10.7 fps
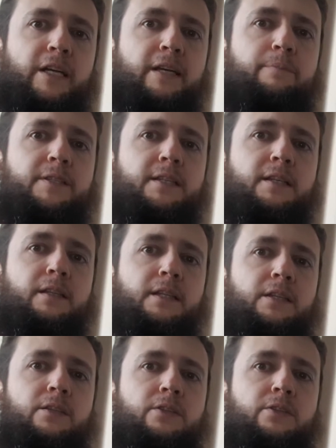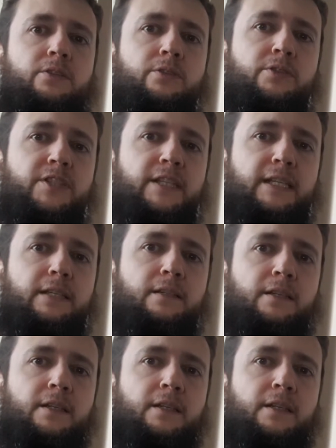and particularly using